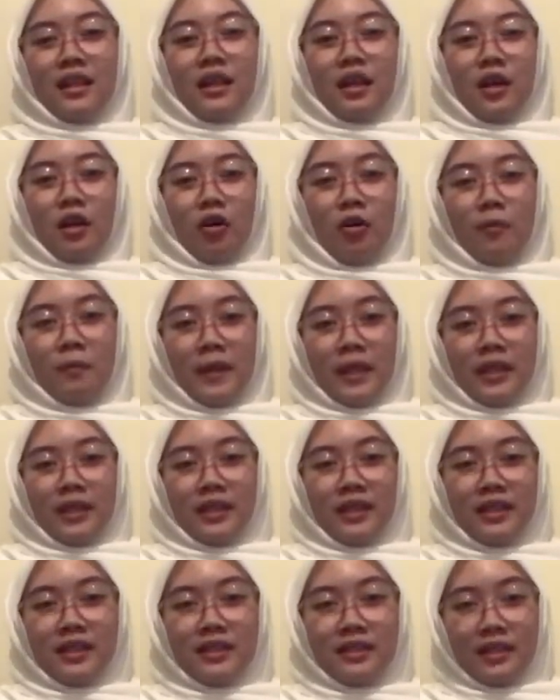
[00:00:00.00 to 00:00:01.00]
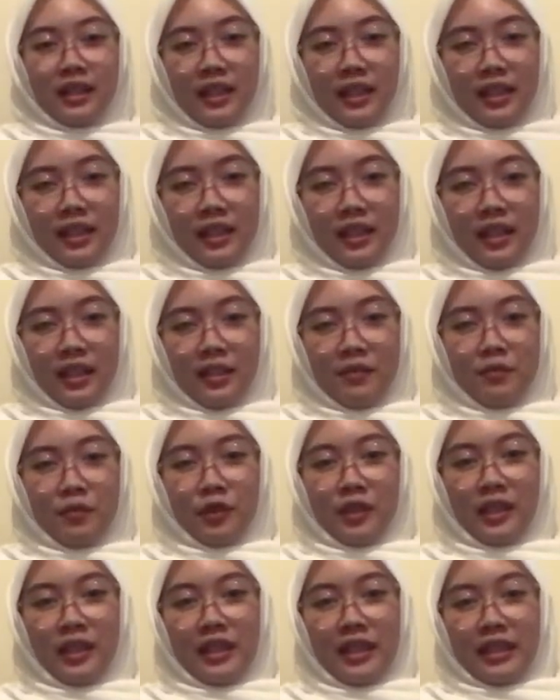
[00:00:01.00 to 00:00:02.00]
completeness in
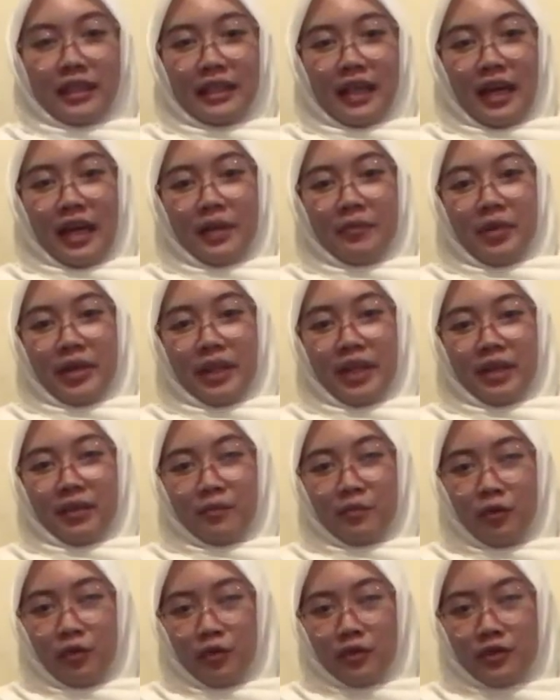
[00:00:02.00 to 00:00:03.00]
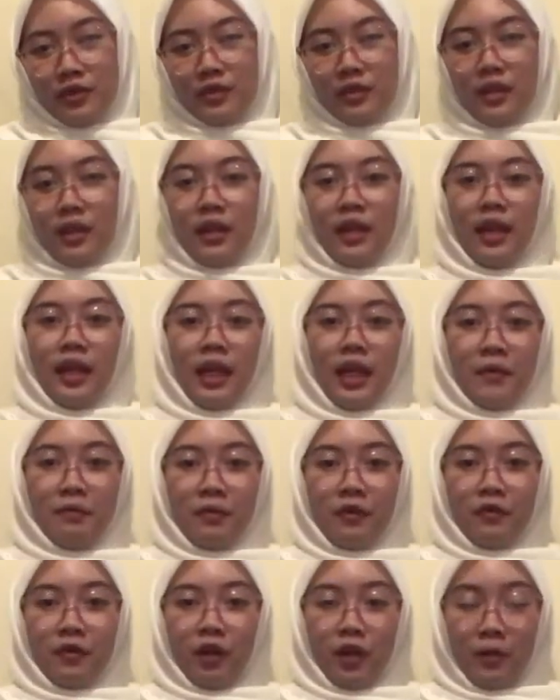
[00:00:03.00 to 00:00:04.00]
inputting data and making books, and
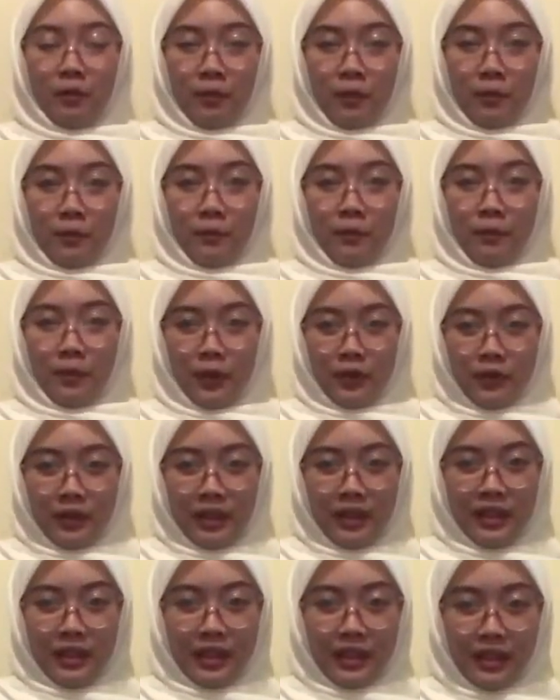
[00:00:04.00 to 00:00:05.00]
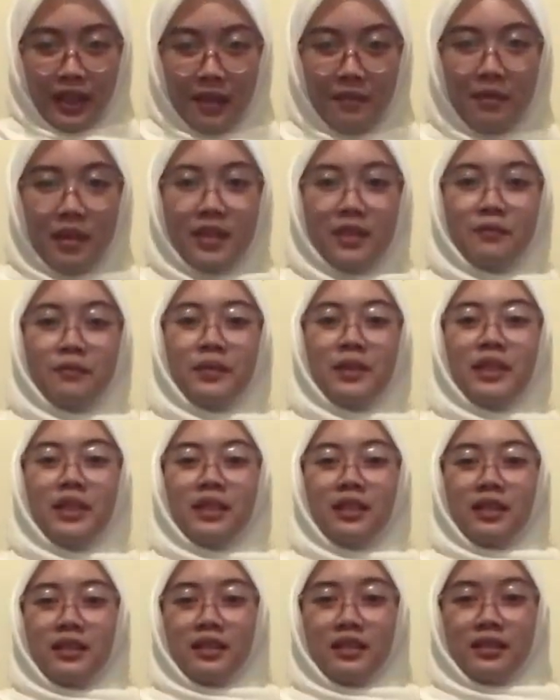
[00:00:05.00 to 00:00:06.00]
before uploading data must
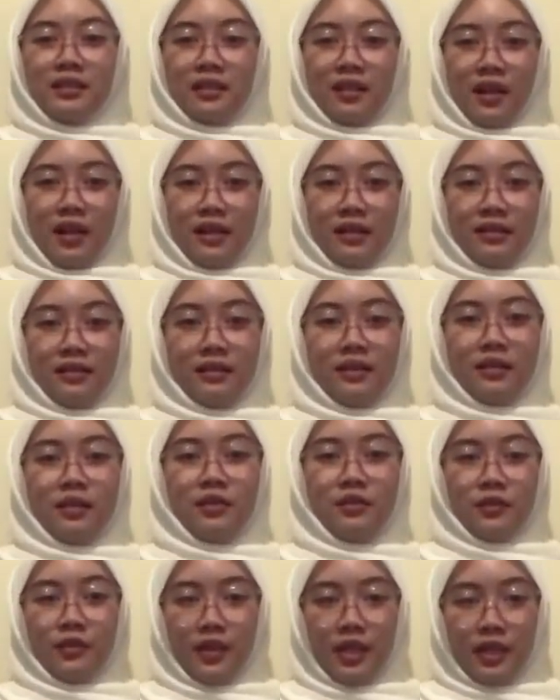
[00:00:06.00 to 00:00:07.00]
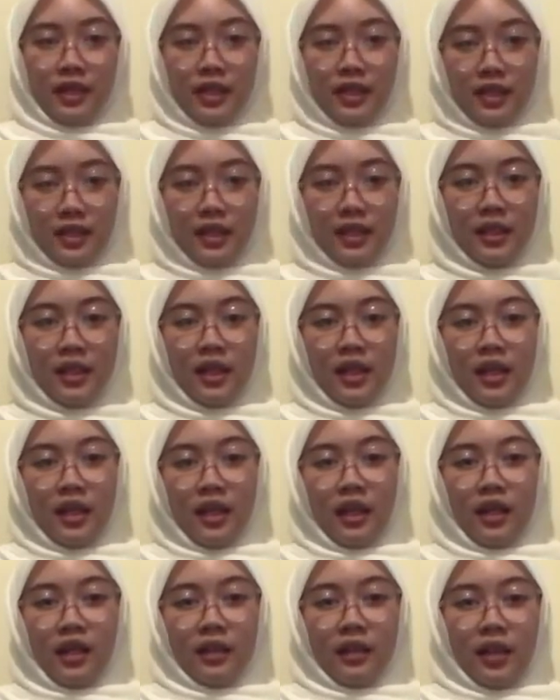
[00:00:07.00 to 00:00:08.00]
be discussed together
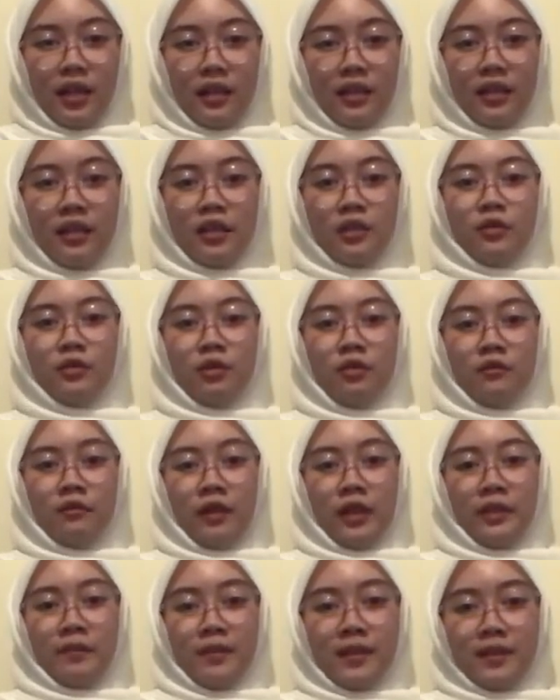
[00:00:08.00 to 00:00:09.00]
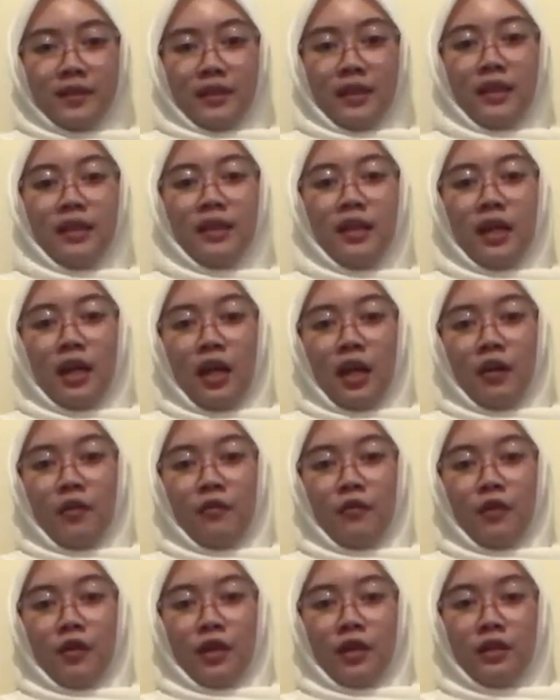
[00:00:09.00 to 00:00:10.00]
in order to avoid mistake, and
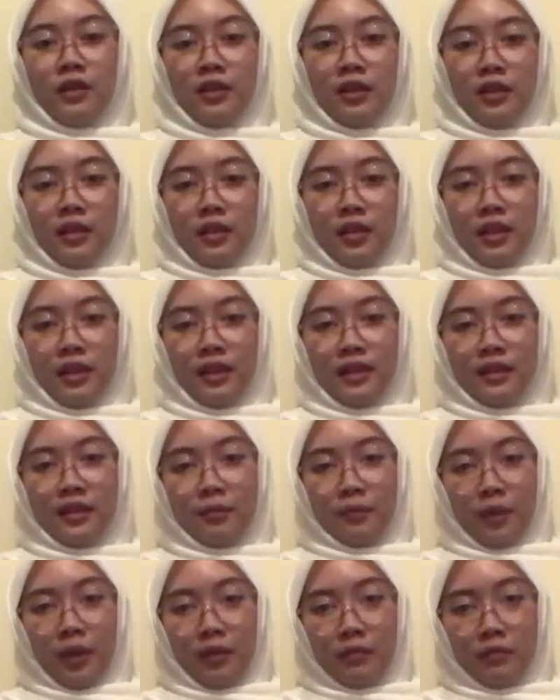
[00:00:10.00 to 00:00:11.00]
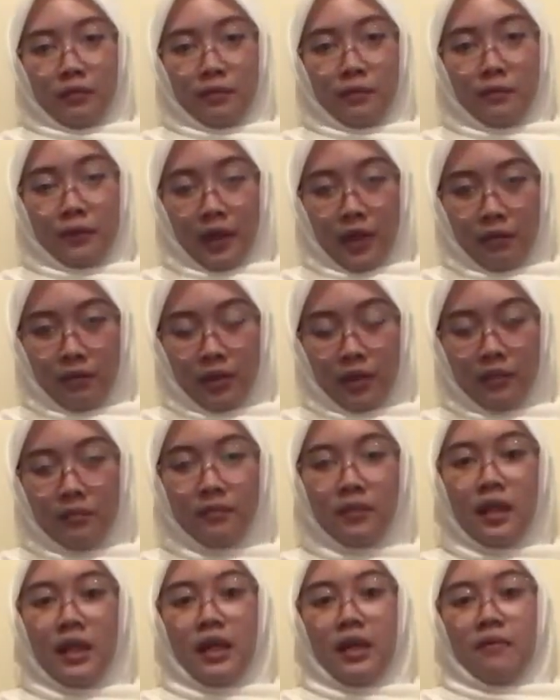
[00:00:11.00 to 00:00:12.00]
for the latter problem
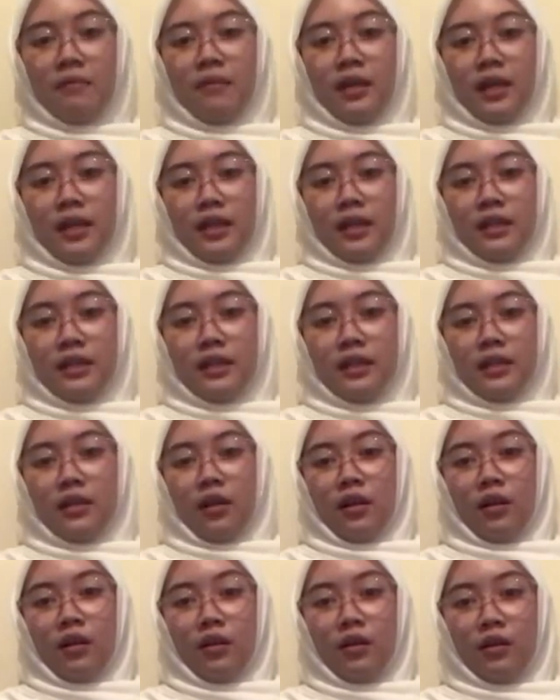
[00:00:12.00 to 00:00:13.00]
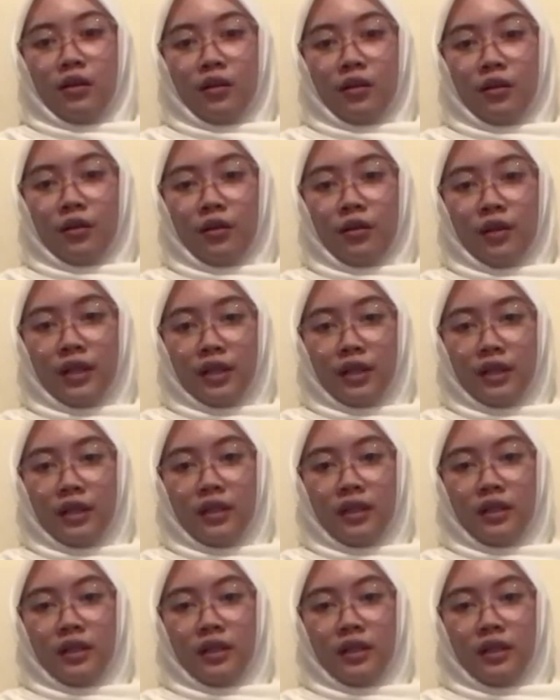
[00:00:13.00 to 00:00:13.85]
by adding honorary